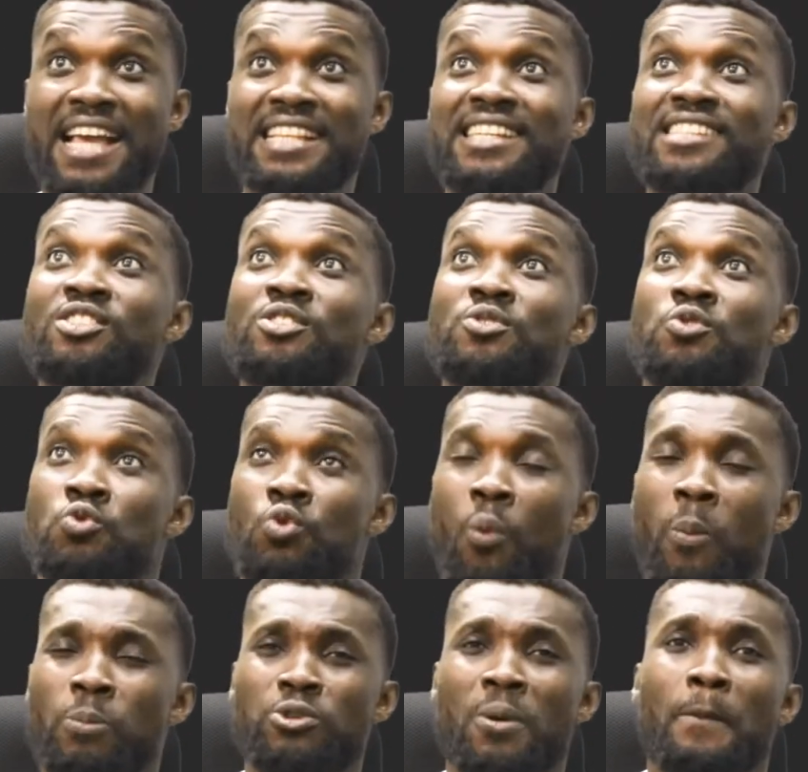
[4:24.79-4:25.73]
And then she
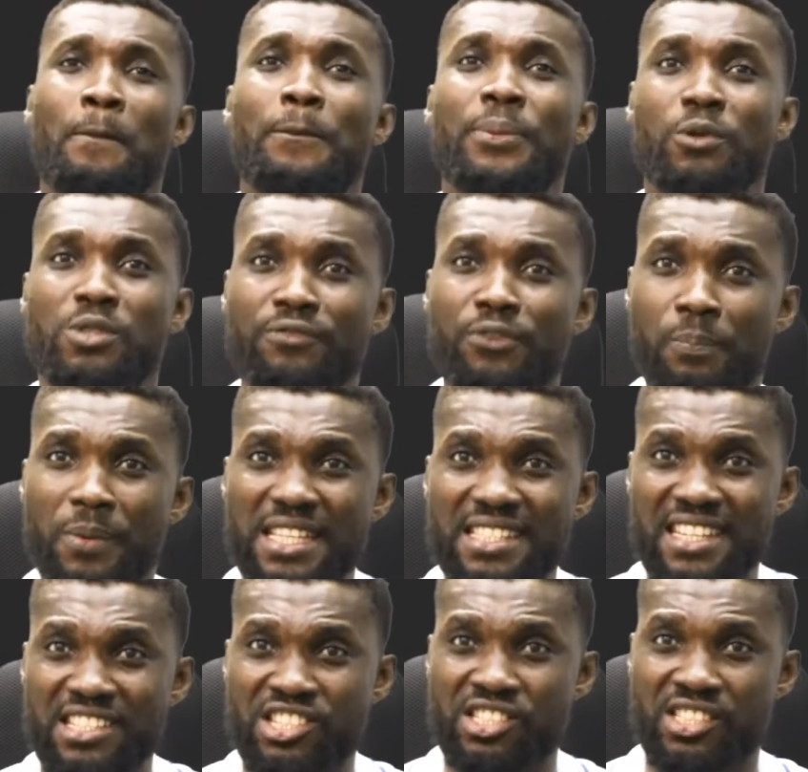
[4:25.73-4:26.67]
saw some beautiful
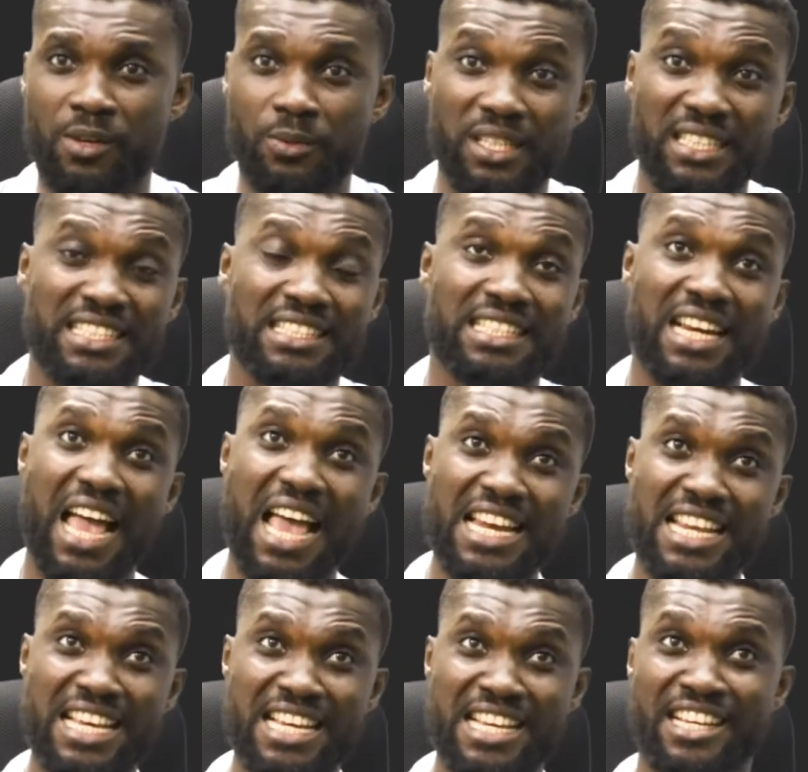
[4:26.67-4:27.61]
paintings, and she shouted,
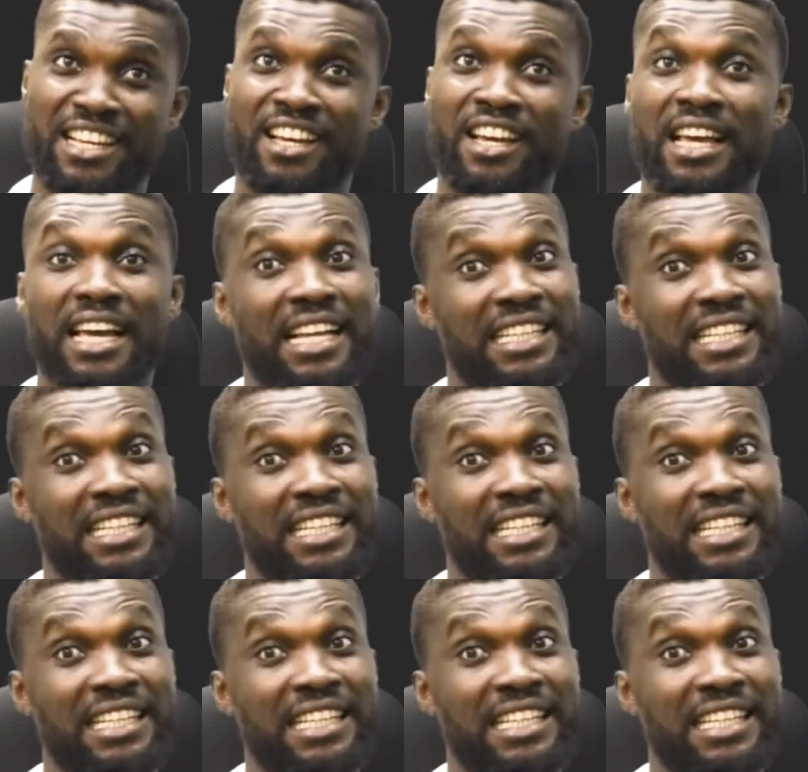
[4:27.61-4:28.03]
"Daddy!"